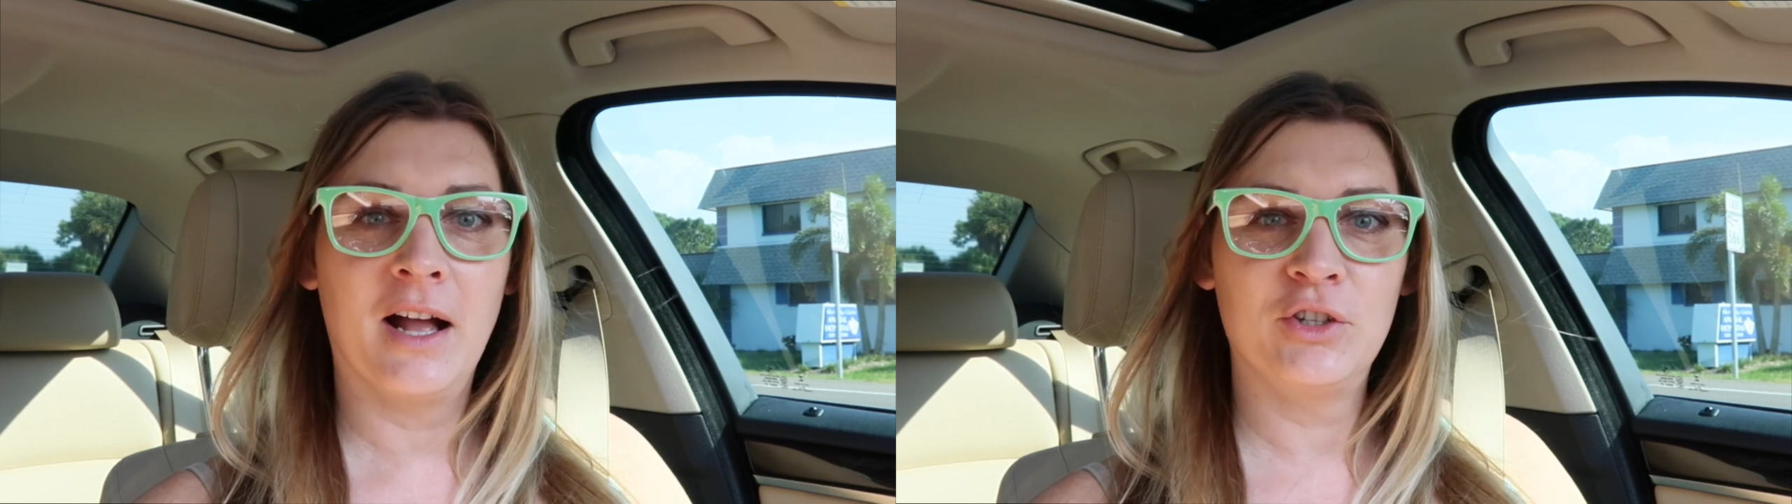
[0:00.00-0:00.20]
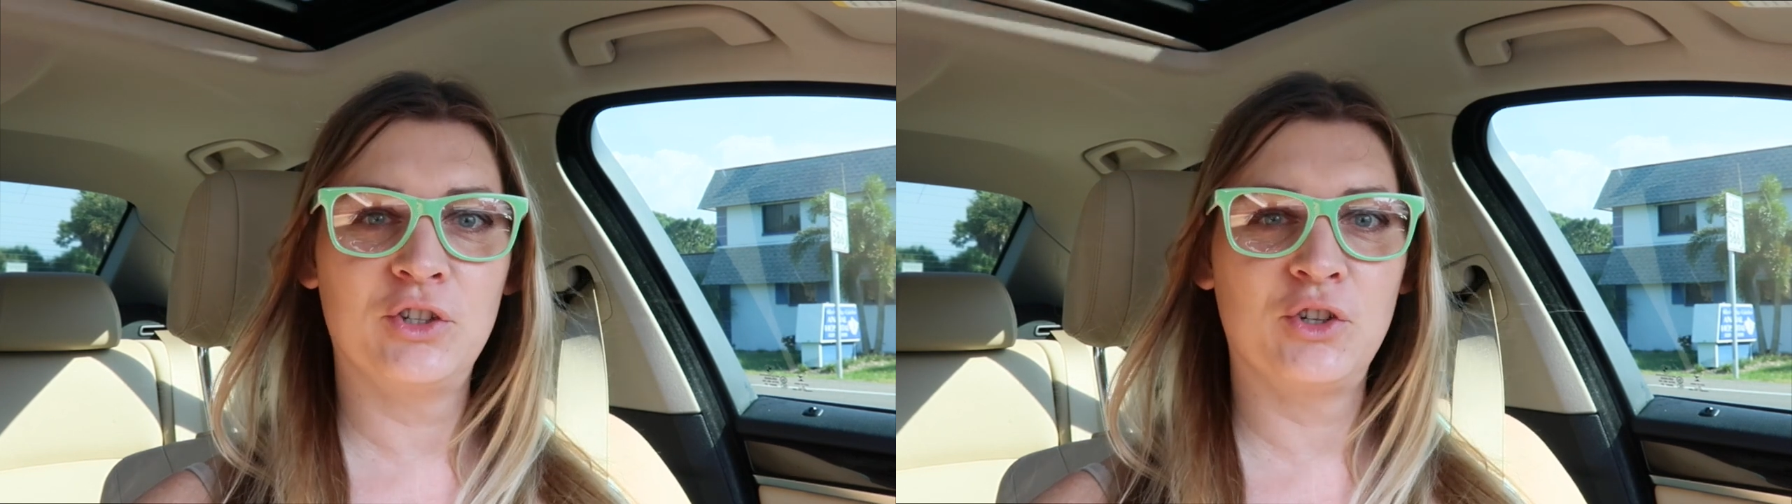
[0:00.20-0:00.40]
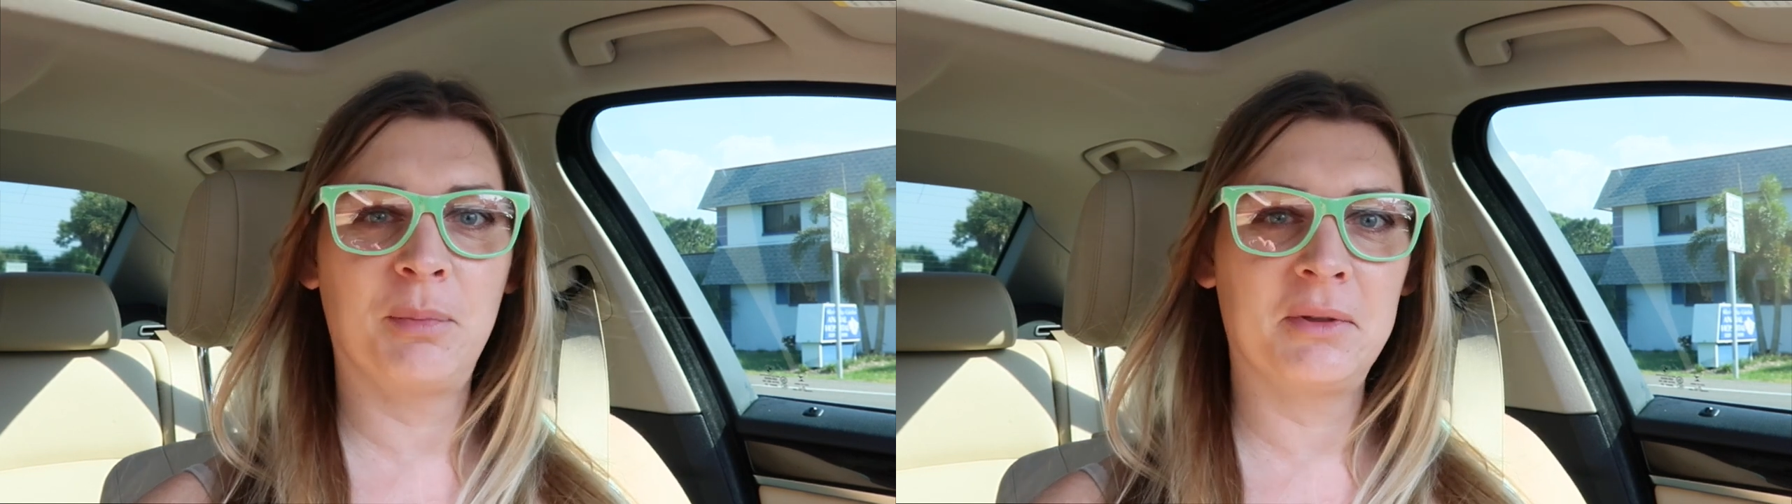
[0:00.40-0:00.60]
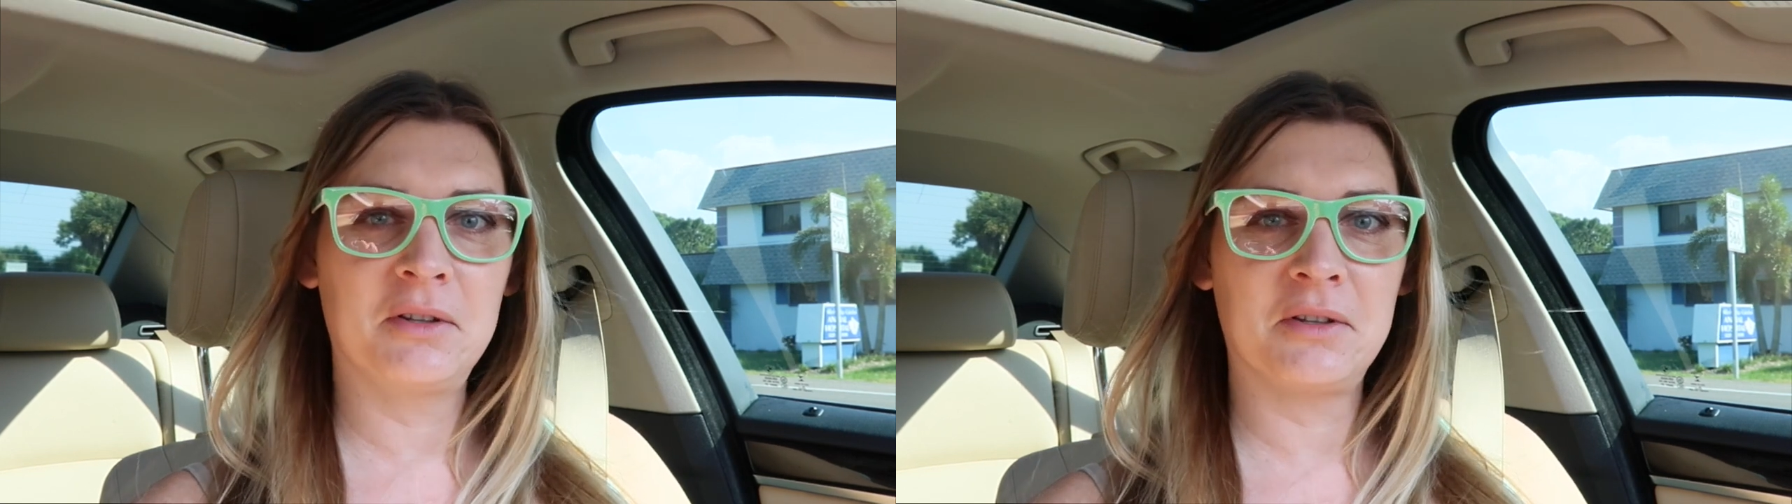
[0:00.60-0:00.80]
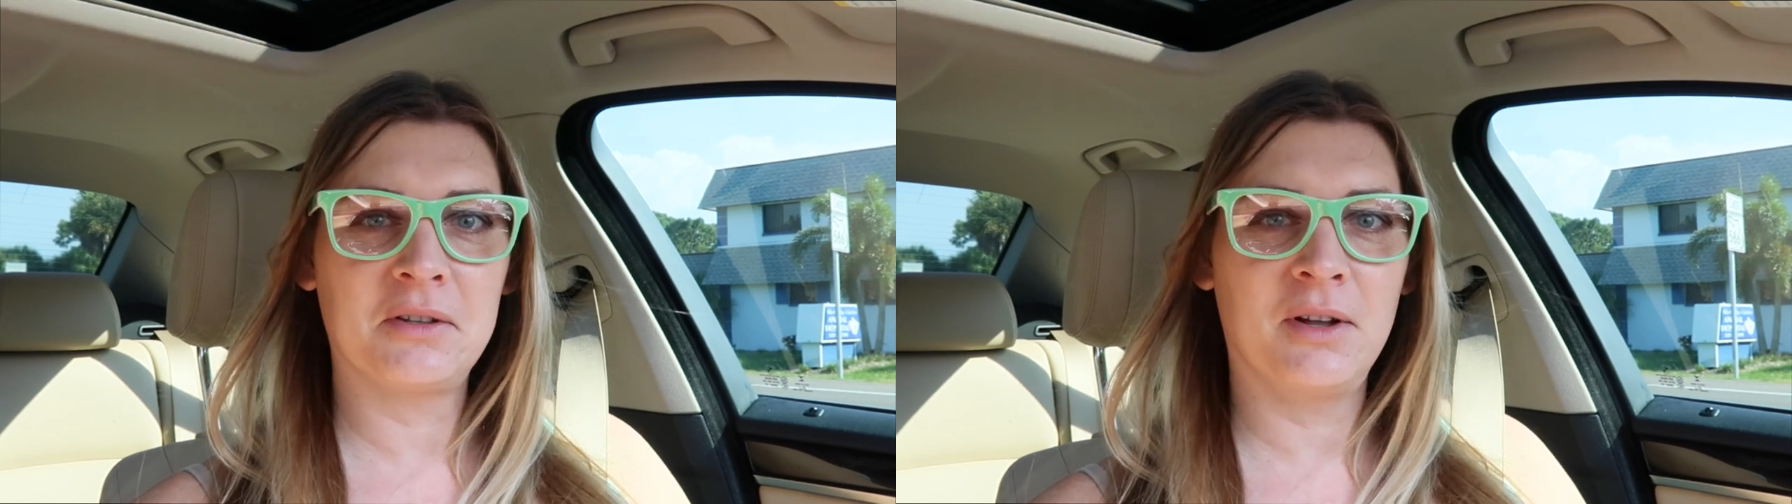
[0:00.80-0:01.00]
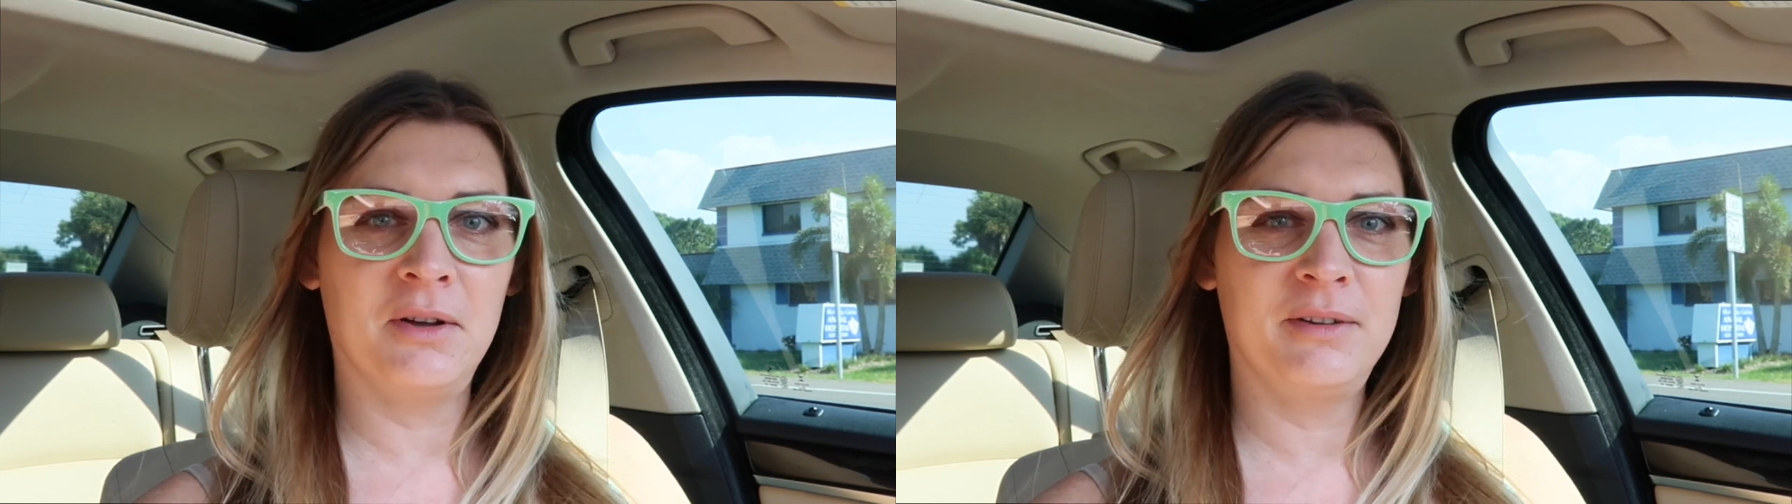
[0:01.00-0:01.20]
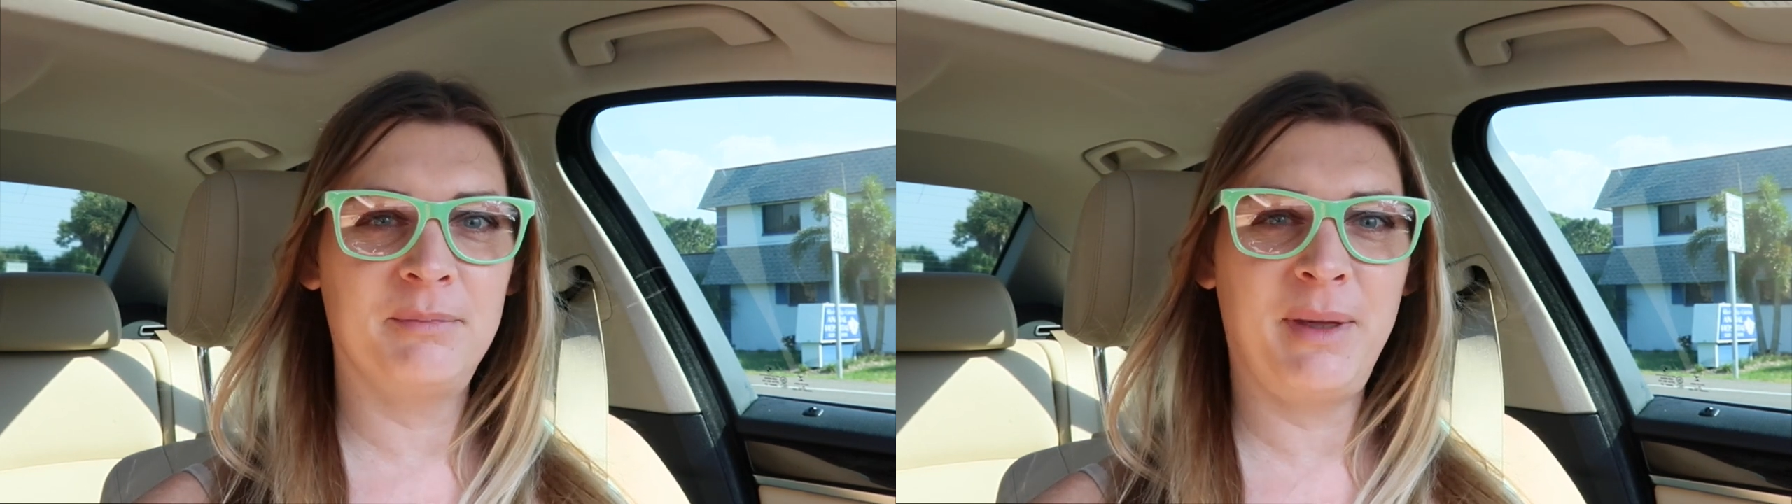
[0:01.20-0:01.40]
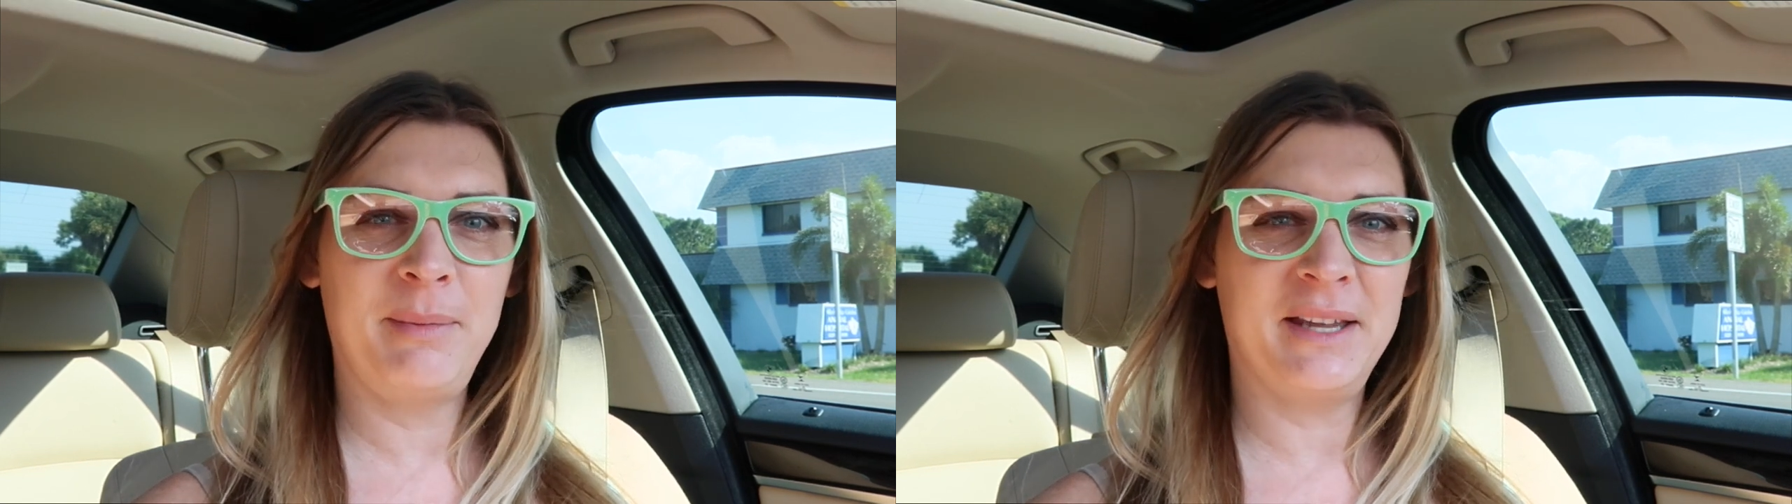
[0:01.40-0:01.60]
Just opened the,
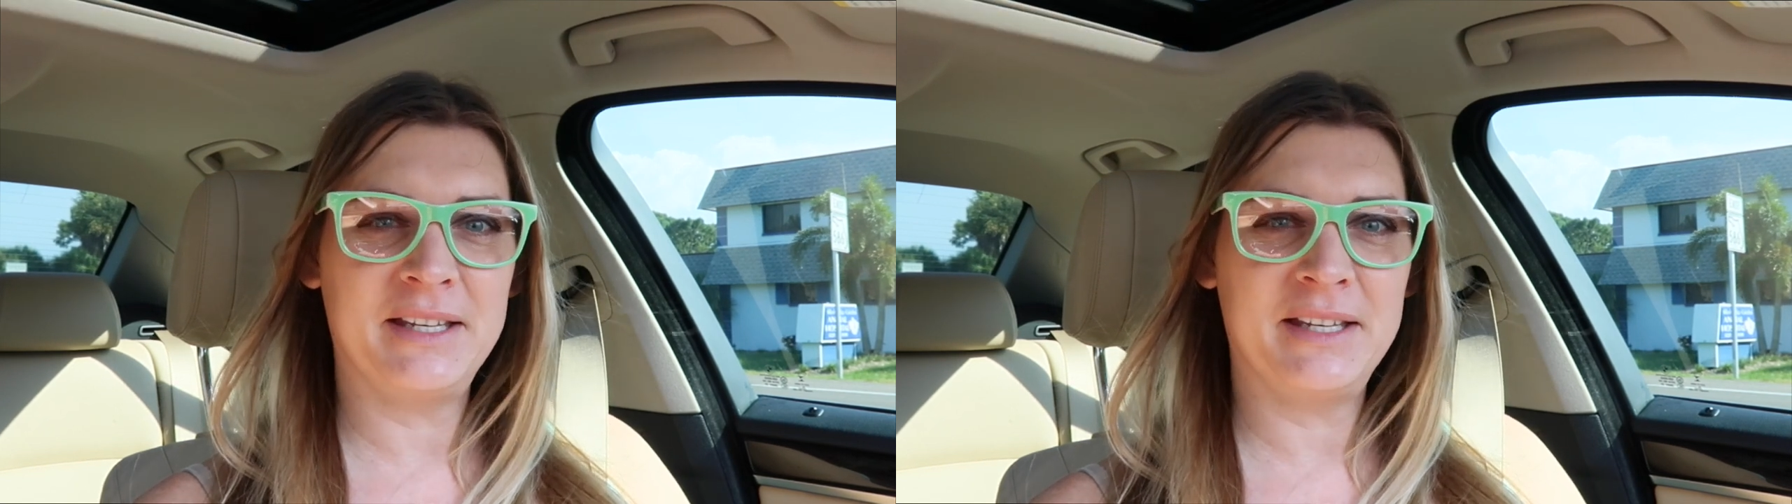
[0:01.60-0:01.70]
maybe